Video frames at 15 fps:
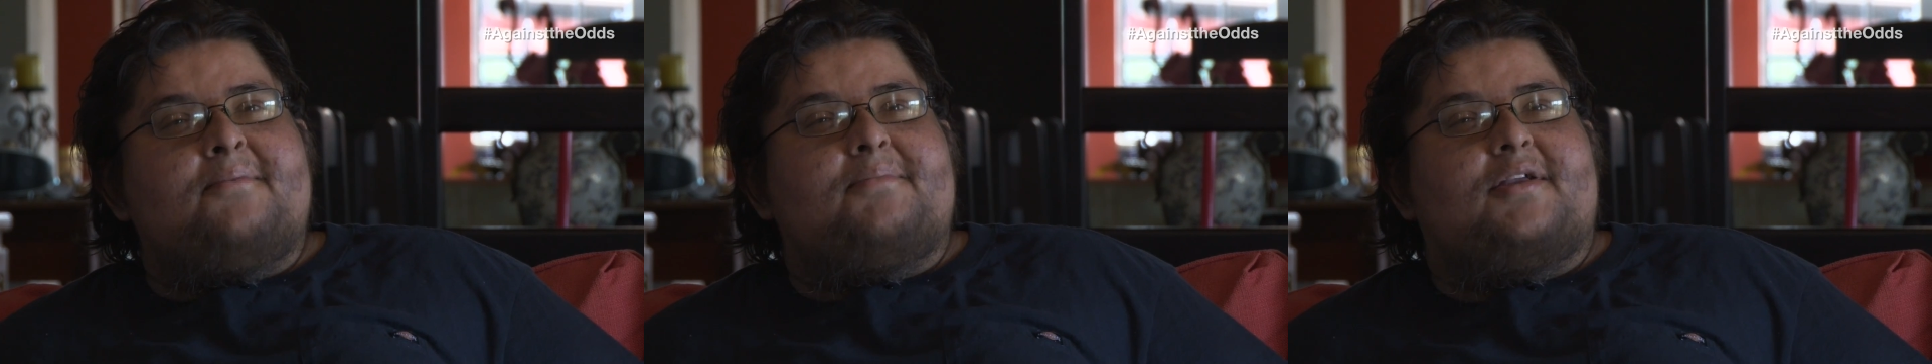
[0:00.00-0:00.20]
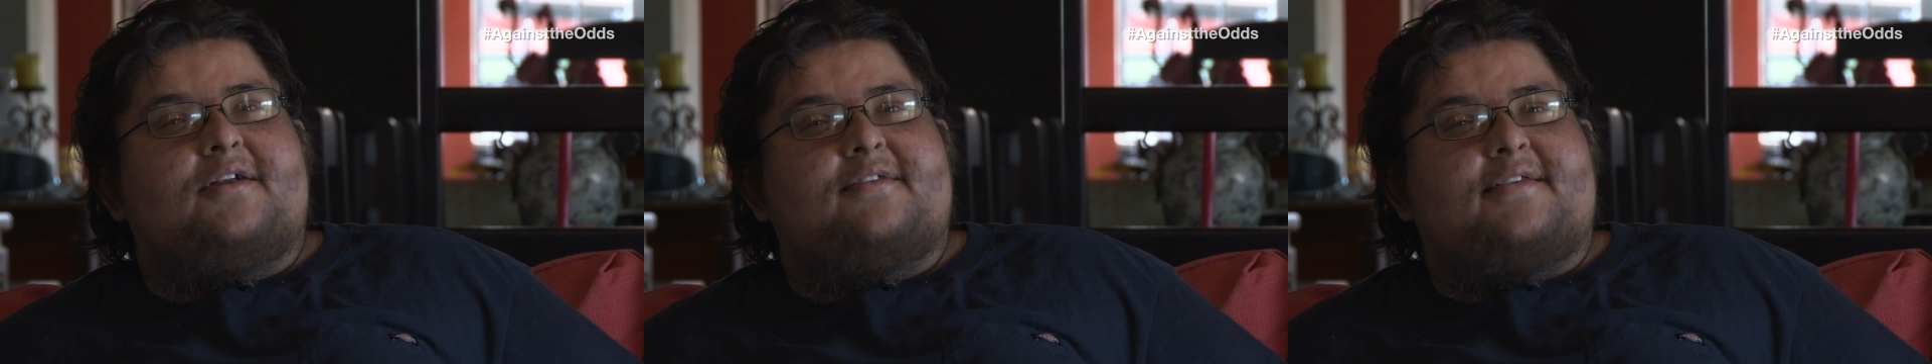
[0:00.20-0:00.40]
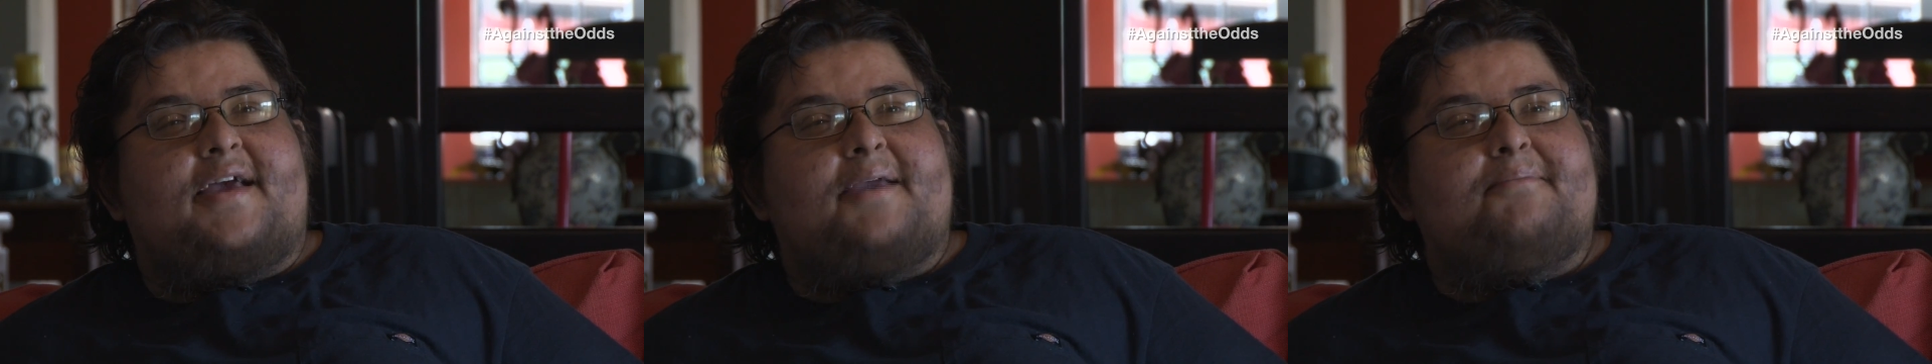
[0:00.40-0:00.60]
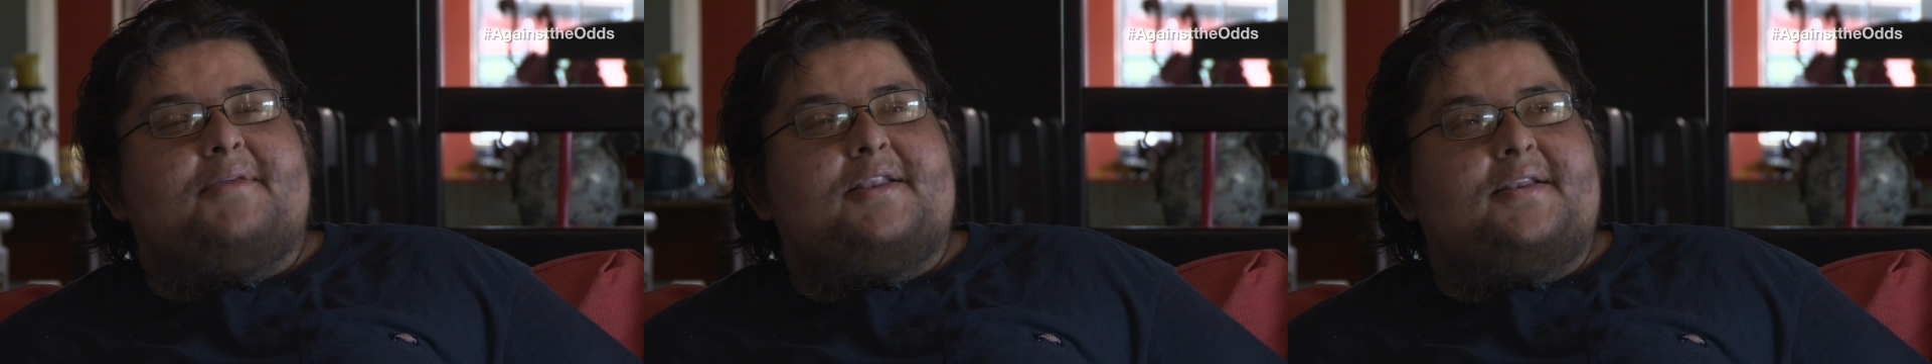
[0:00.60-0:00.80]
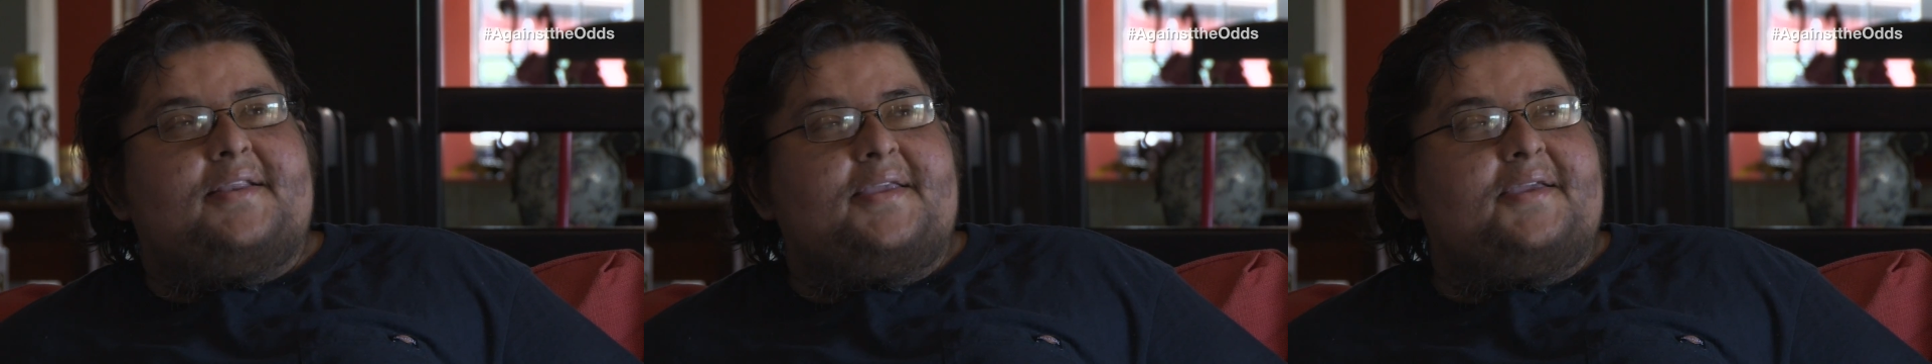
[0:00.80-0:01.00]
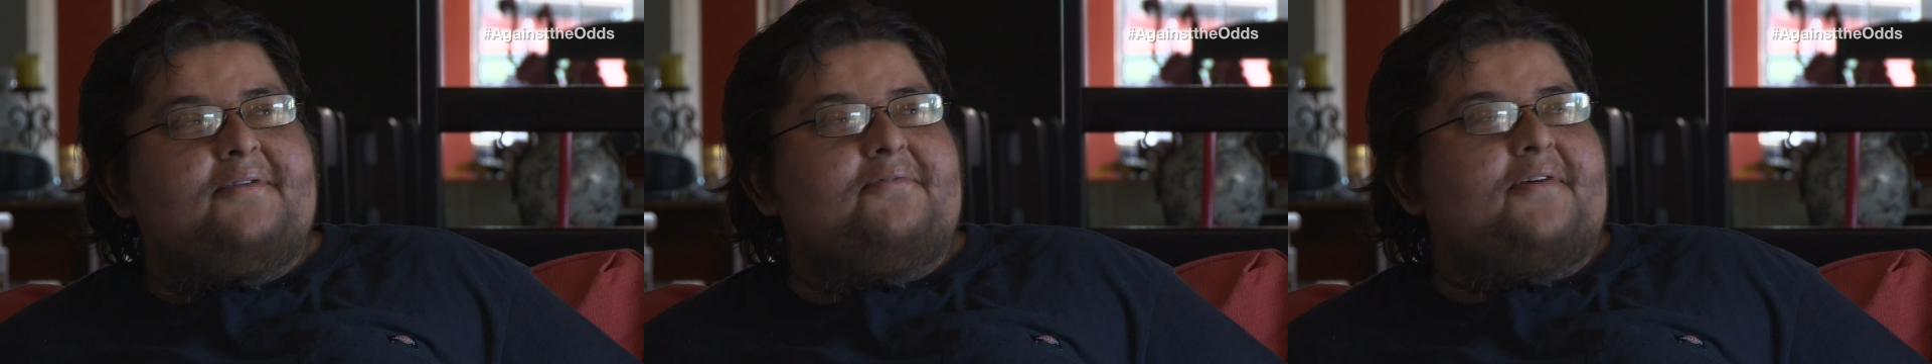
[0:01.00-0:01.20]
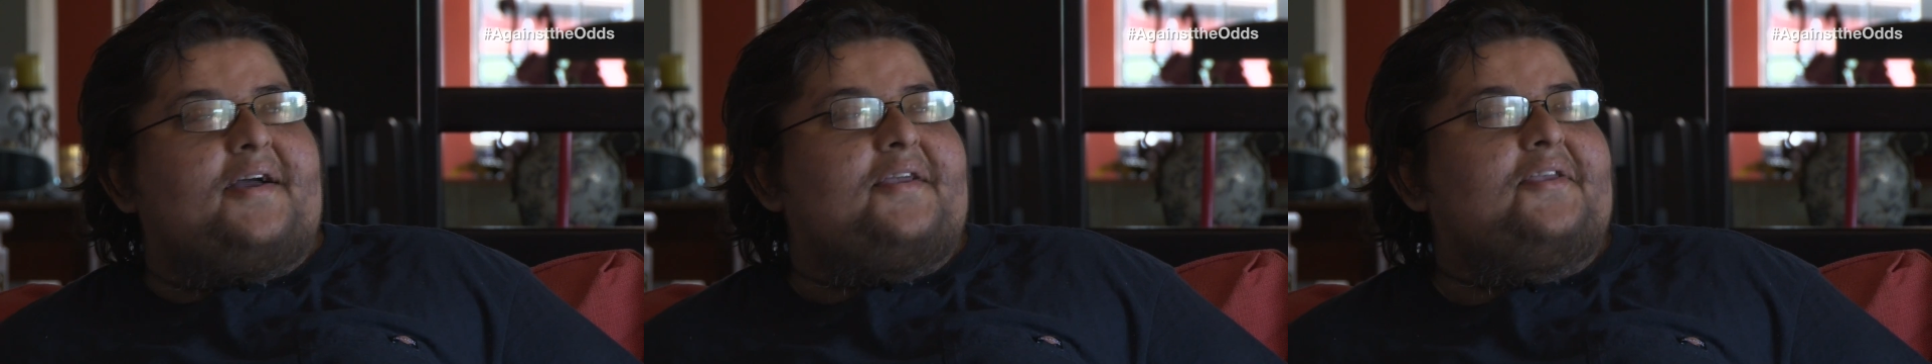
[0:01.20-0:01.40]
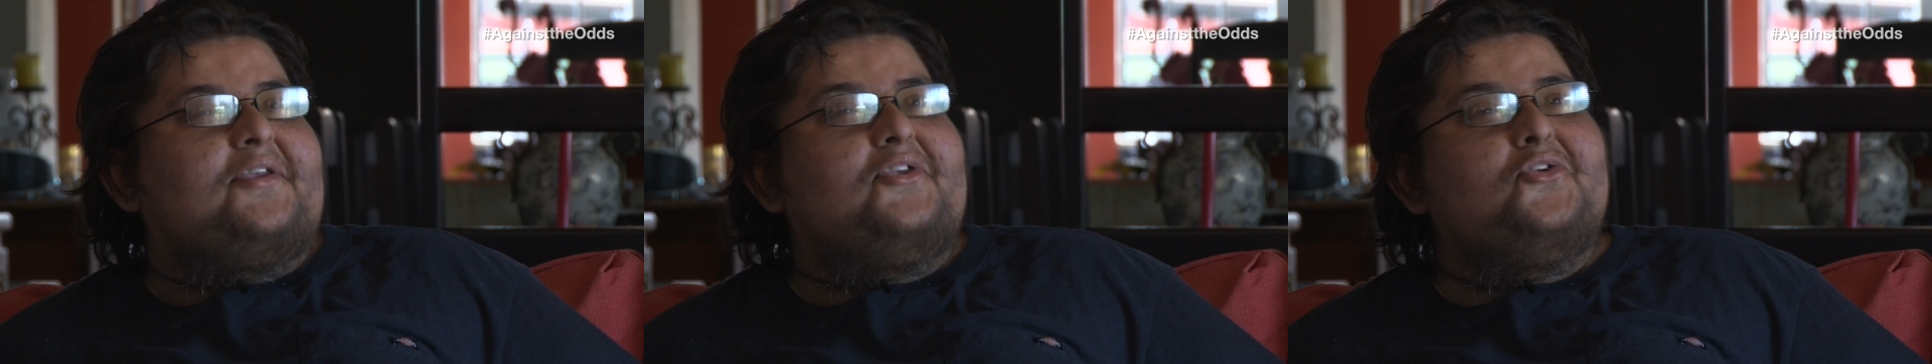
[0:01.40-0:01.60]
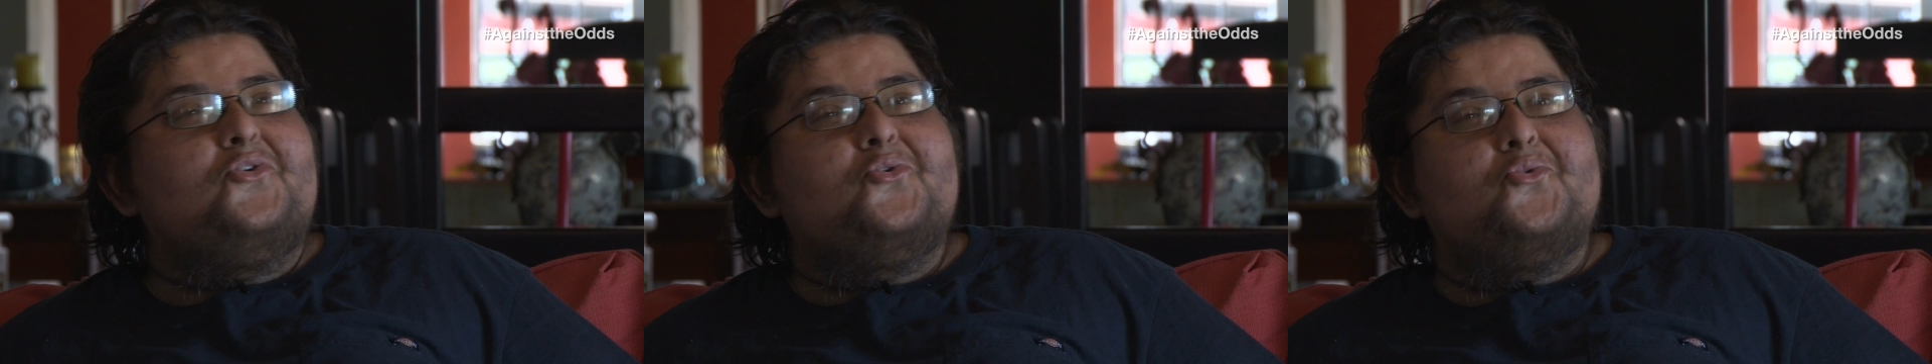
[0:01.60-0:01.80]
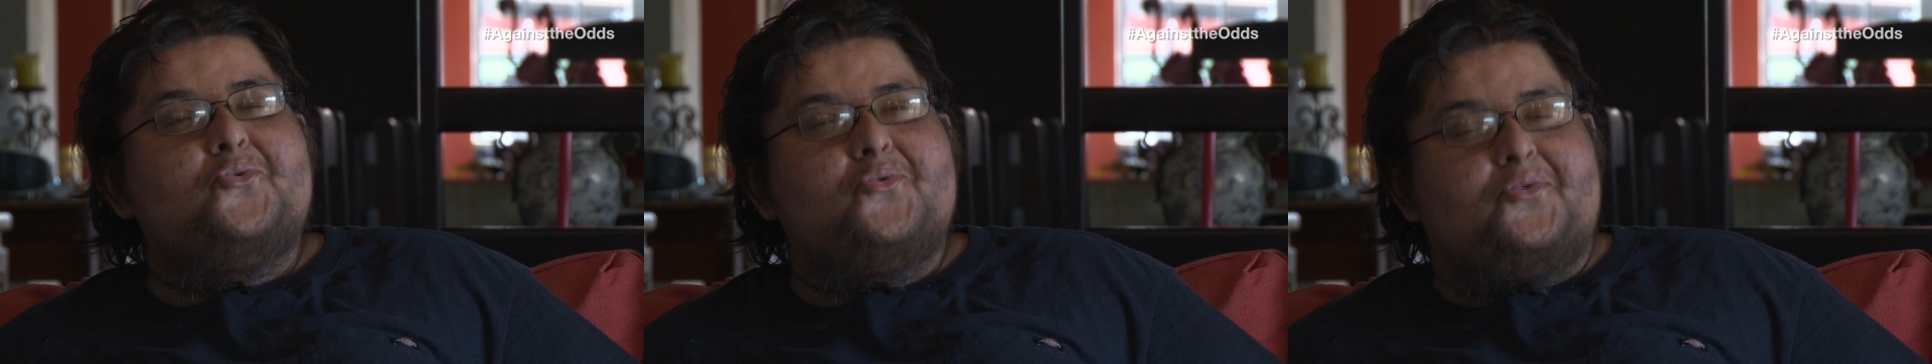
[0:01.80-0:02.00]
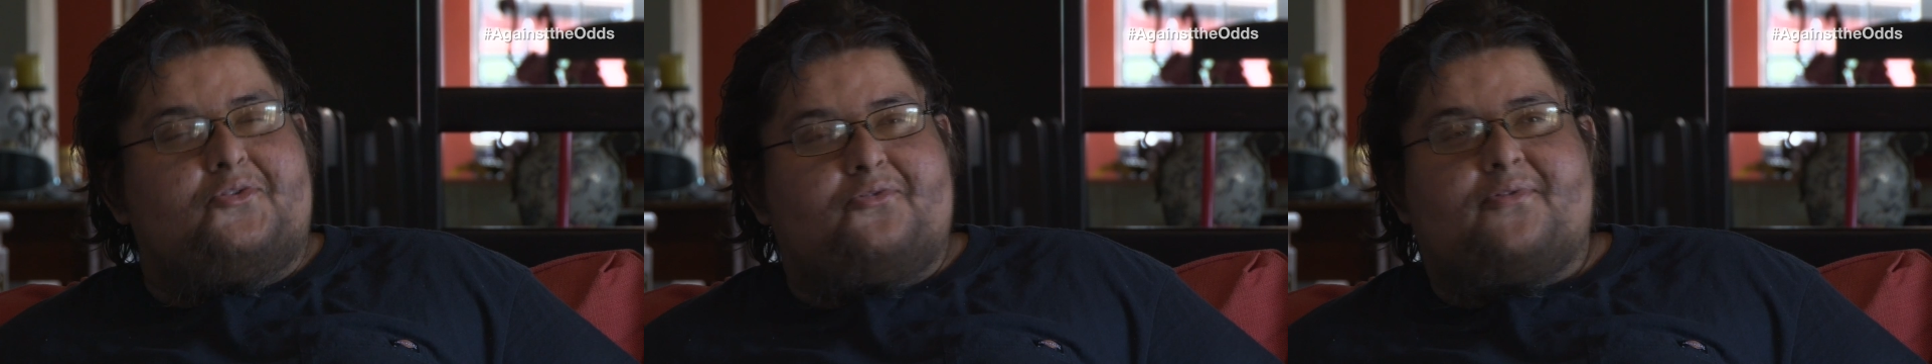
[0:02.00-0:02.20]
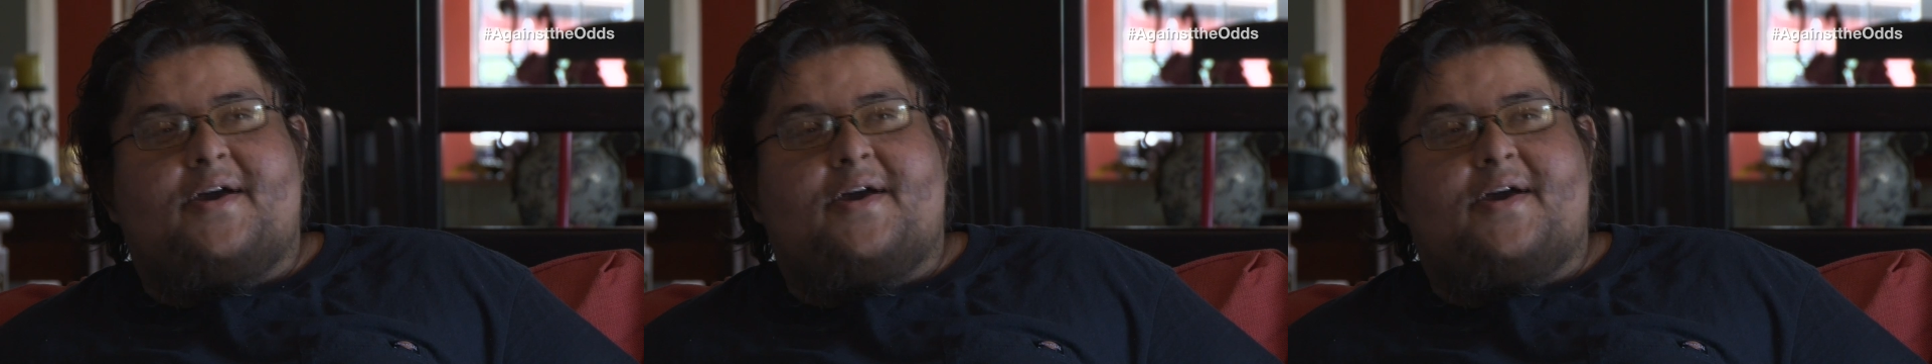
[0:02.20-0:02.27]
because I believe a huge